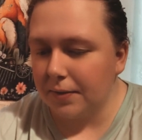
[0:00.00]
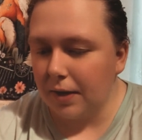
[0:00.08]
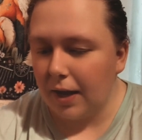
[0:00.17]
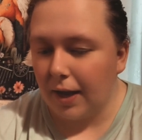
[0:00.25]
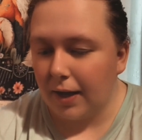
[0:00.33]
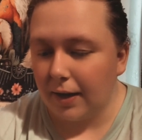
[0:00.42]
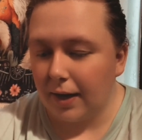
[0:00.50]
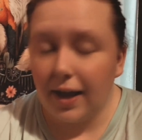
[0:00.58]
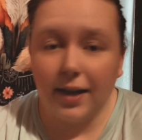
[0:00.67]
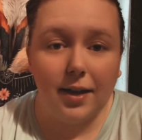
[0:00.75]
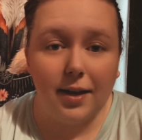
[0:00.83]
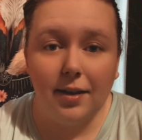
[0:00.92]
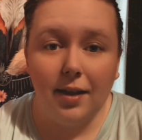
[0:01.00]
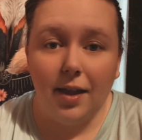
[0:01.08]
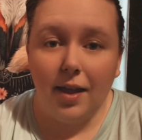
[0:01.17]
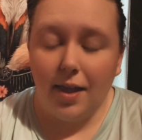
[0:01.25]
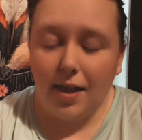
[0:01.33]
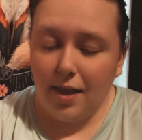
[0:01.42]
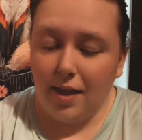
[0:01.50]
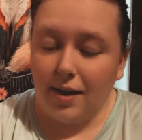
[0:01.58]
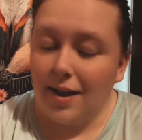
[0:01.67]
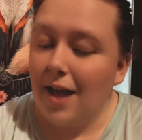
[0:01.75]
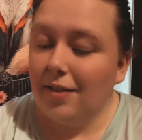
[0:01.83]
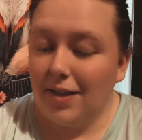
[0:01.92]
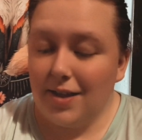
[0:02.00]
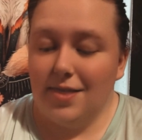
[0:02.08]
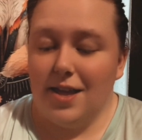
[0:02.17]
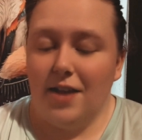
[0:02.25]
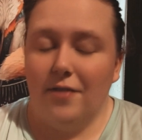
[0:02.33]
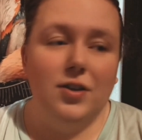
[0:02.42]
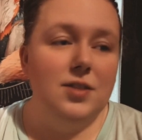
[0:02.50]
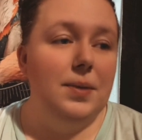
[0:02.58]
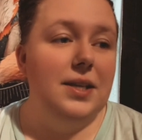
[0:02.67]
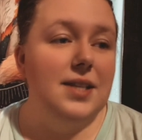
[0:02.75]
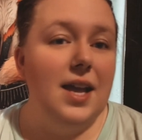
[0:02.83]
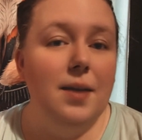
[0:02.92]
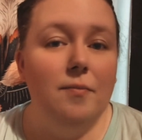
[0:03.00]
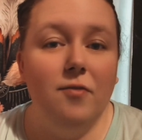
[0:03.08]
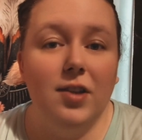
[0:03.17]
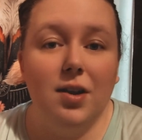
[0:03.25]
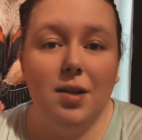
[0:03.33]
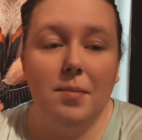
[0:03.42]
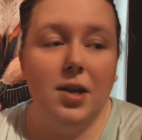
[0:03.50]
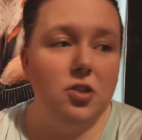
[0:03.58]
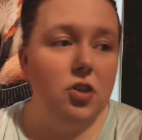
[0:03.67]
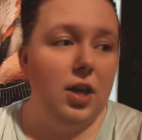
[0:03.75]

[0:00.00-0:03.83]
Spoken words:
And I did not like that at first because I am very much